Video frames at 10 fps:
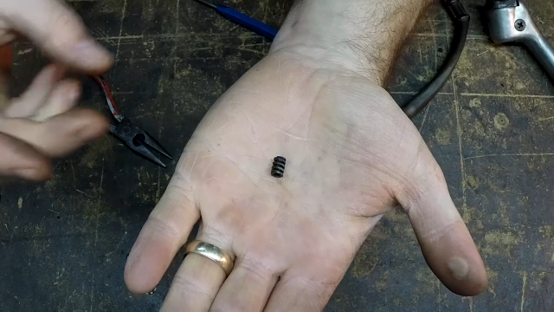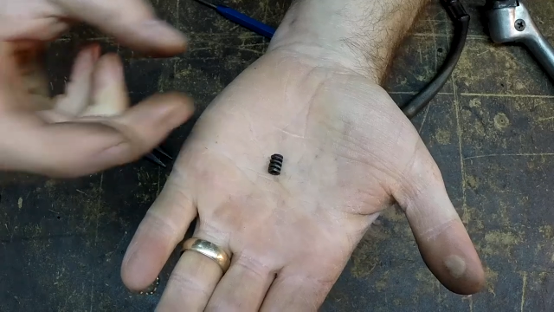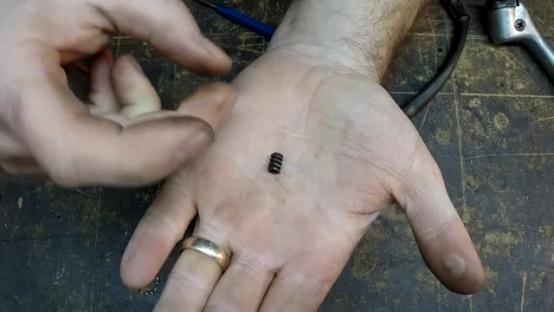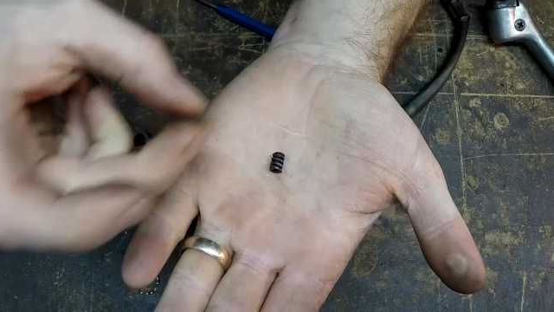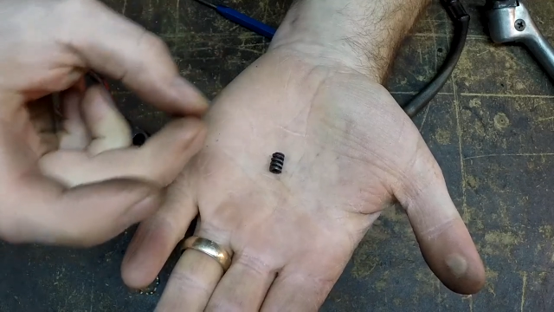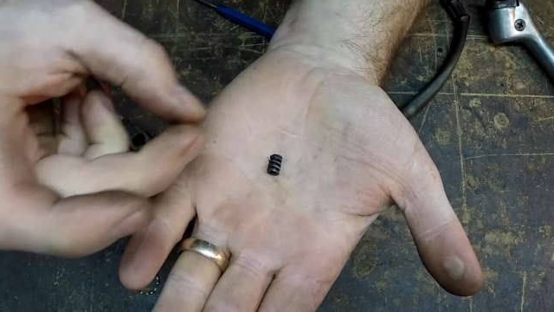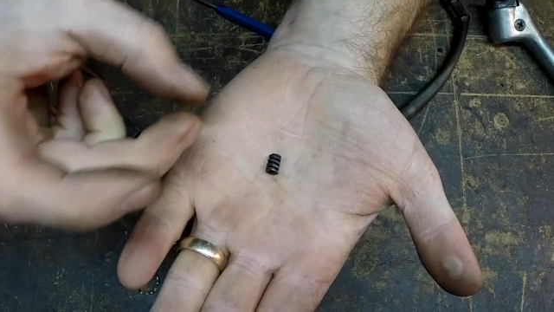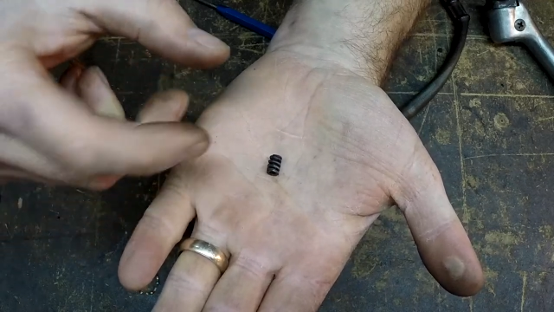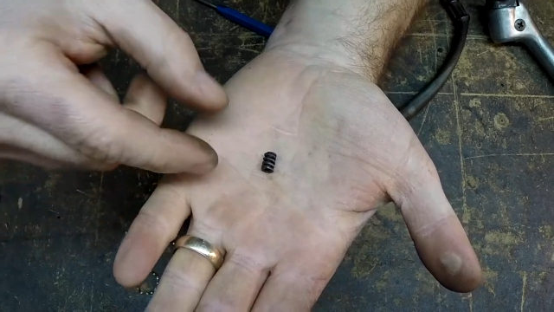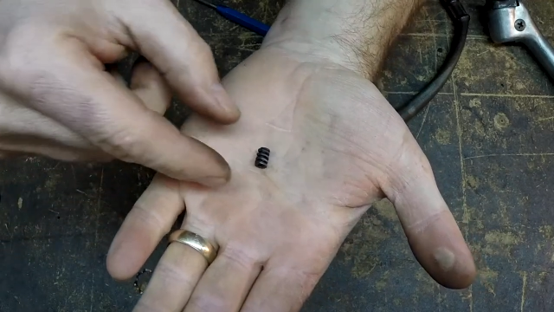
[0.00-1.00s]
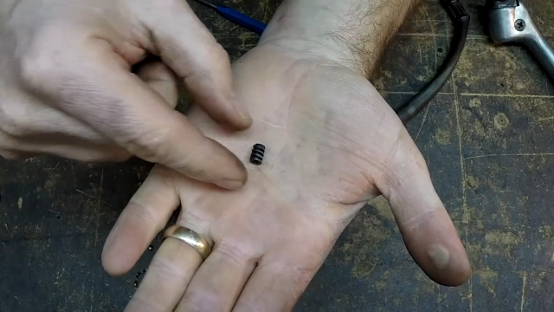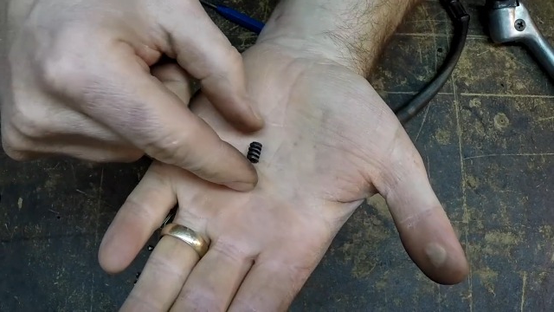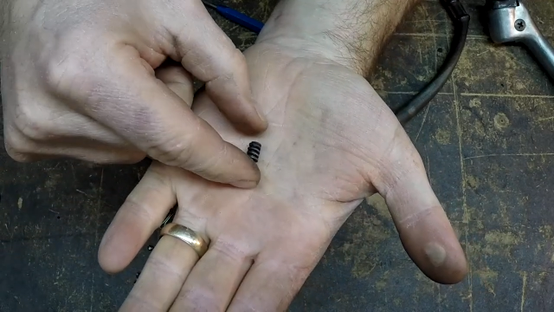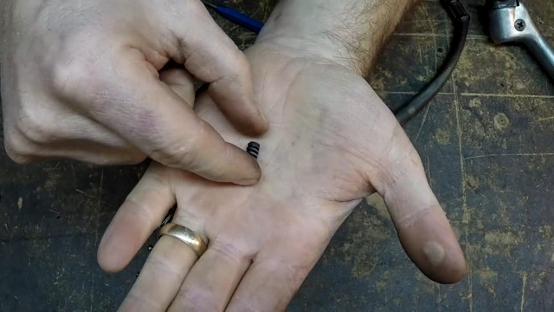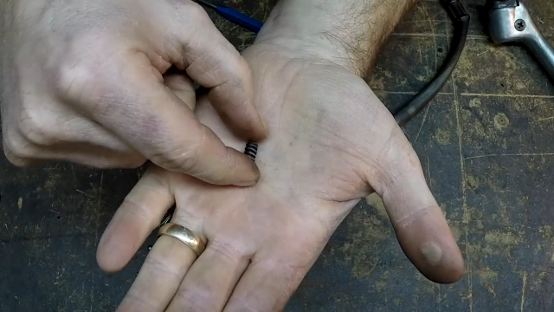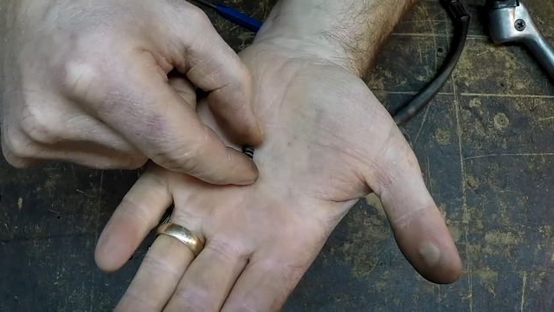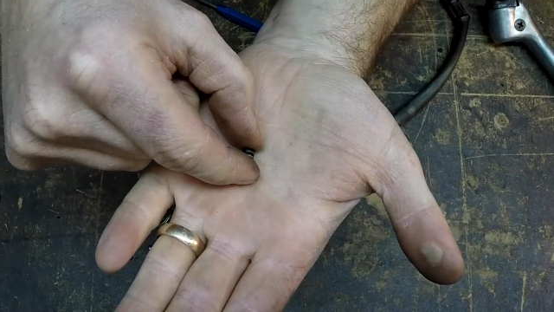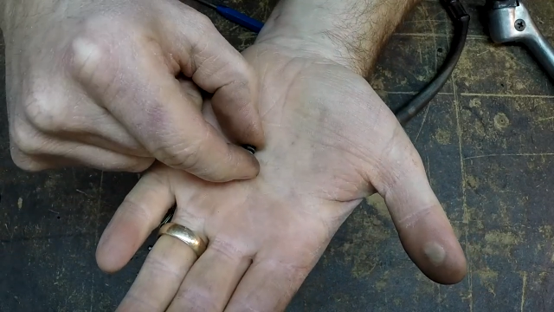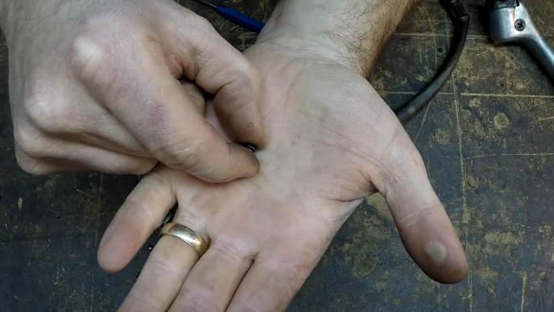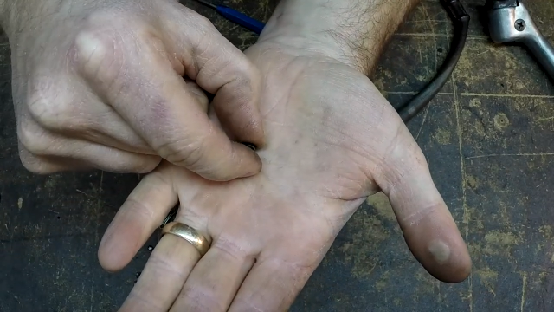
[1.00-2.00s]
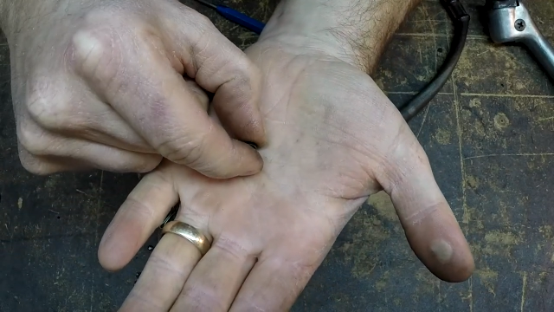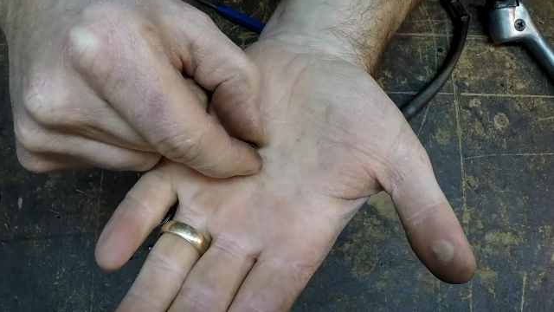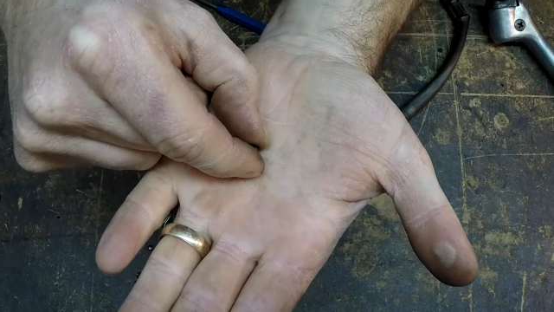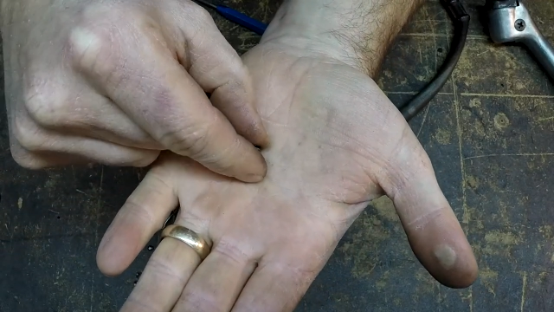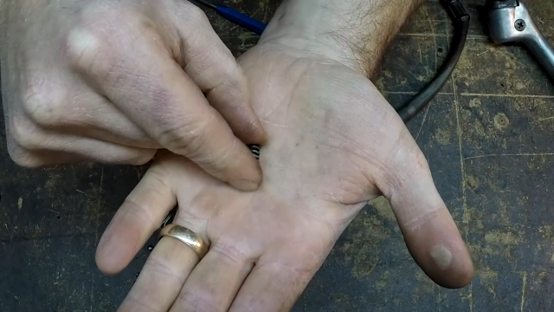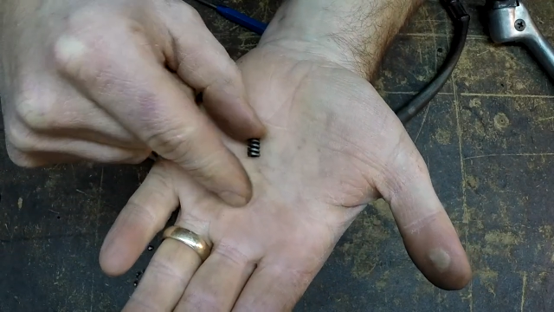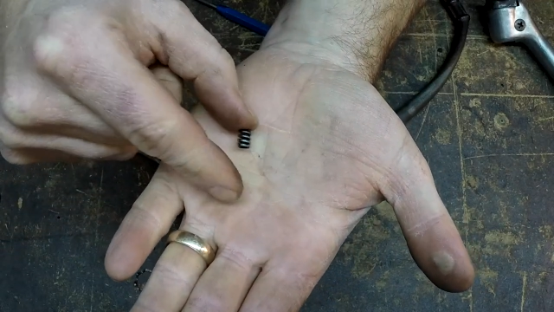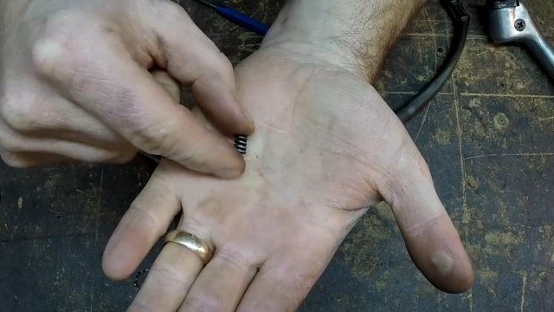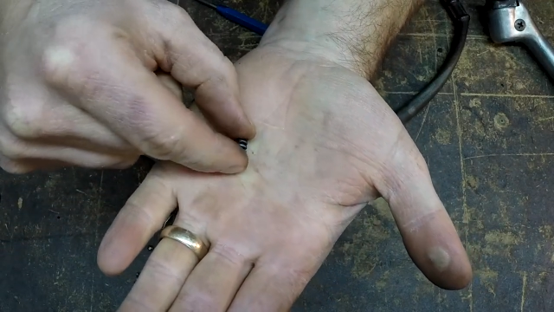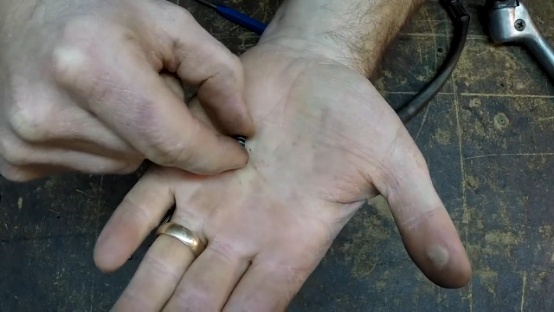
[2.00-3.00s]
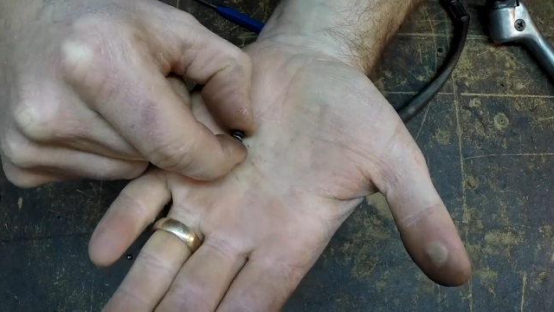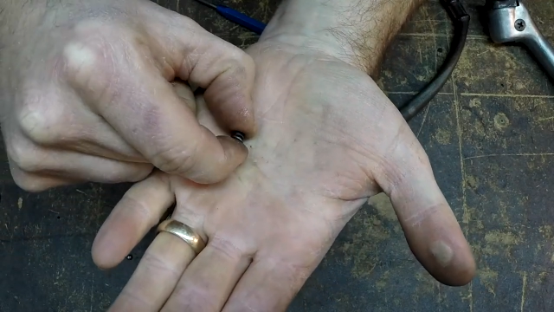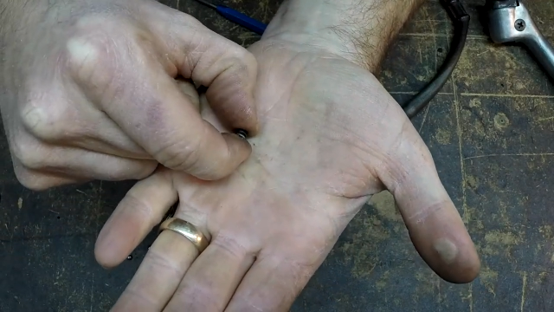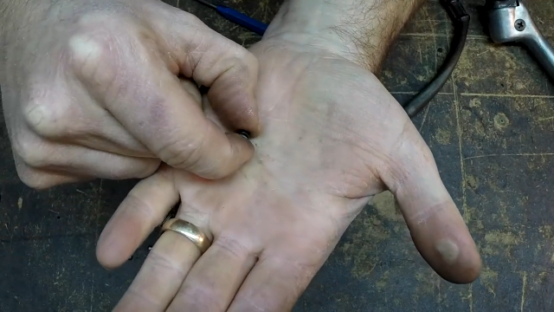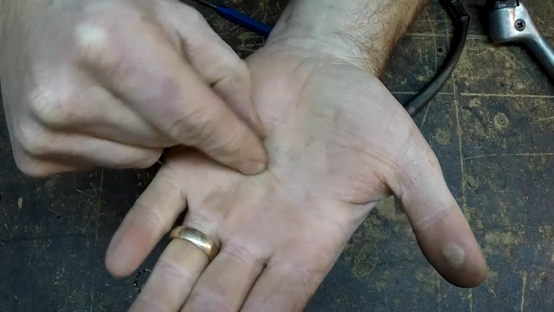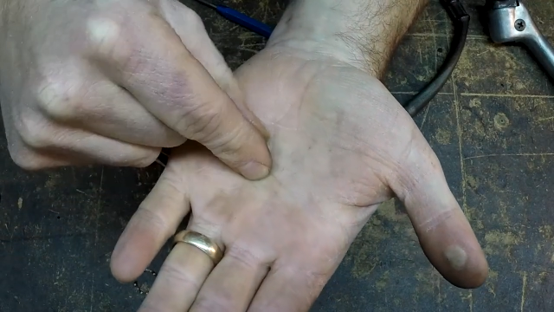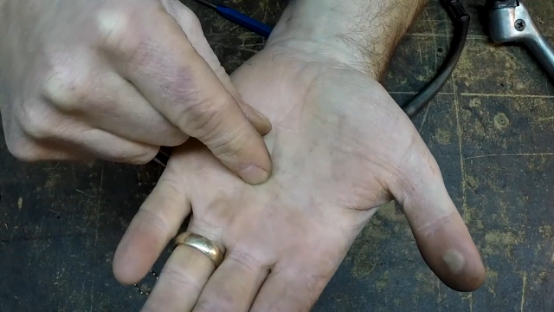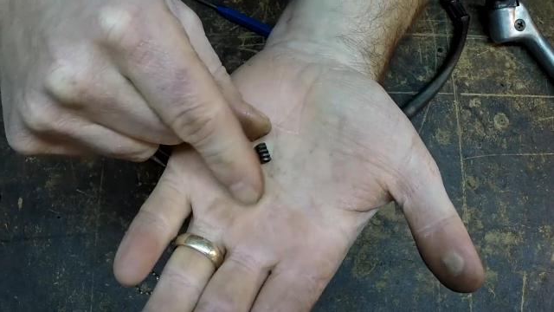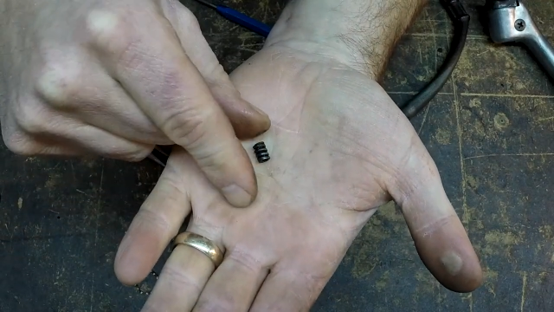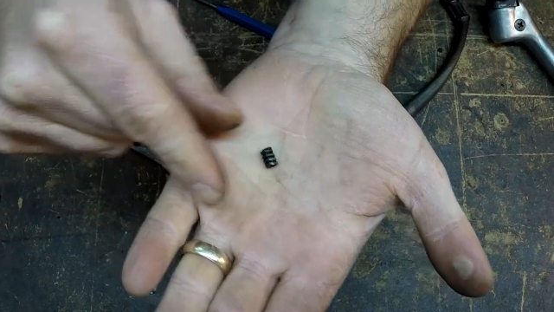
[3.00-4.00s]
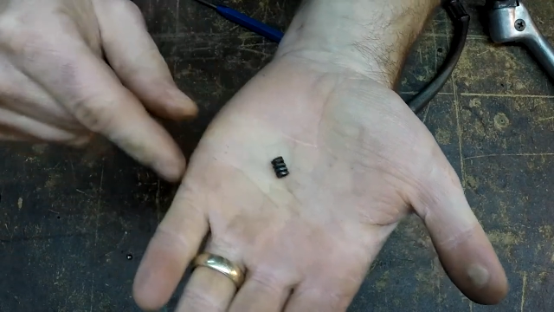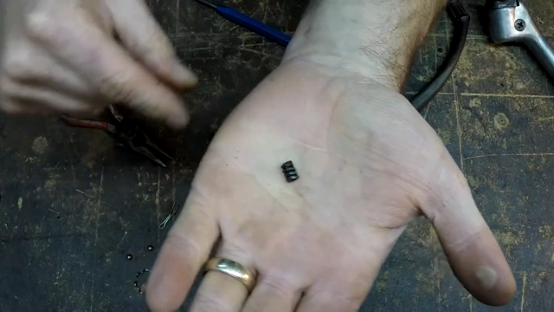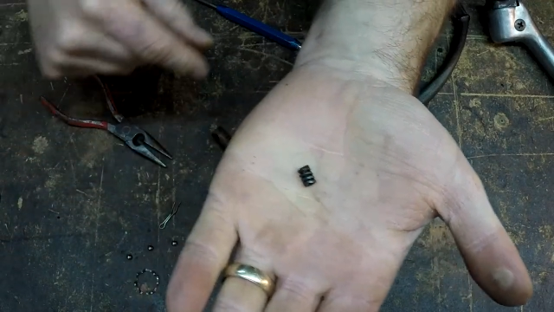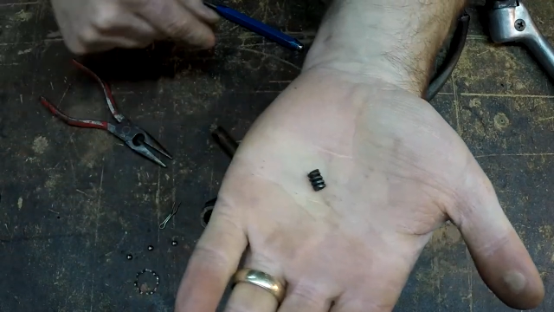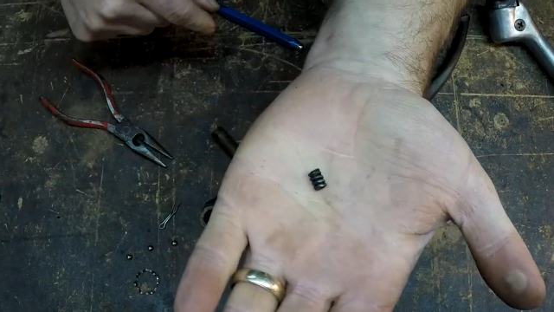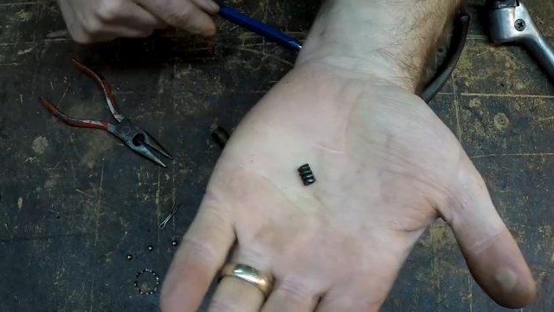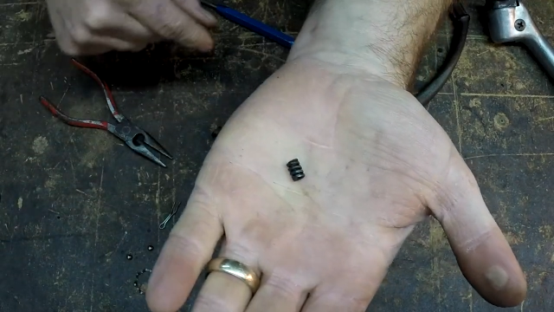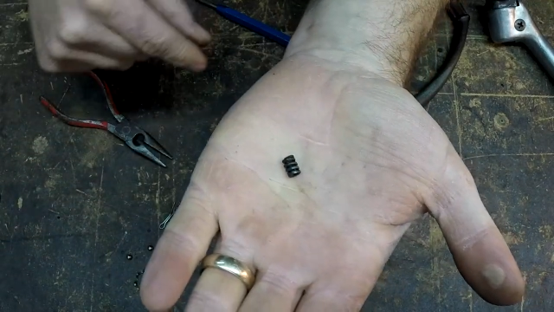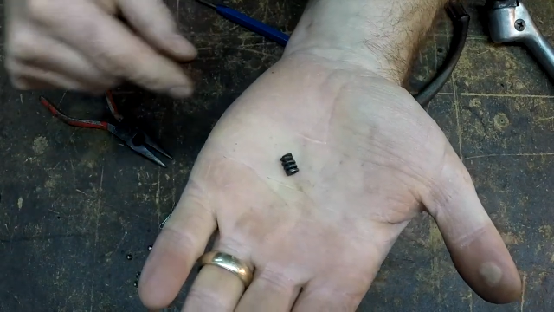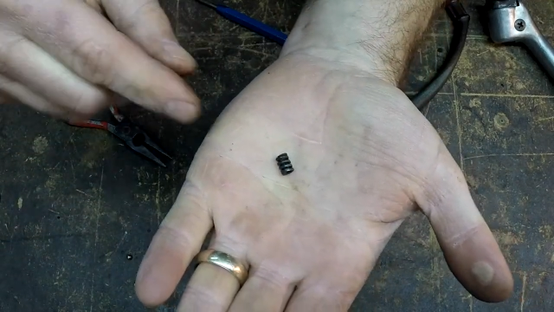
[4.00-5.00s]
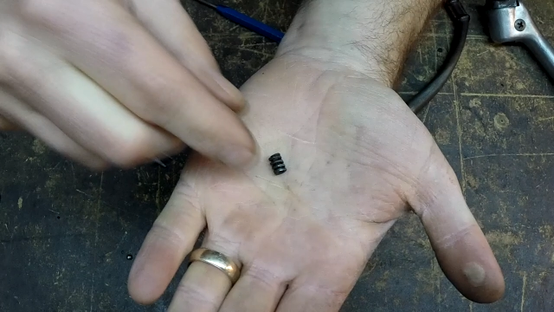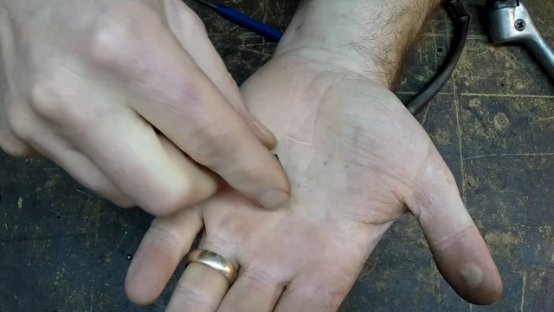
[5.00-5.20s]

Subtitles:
Nobody's mouth can be seen.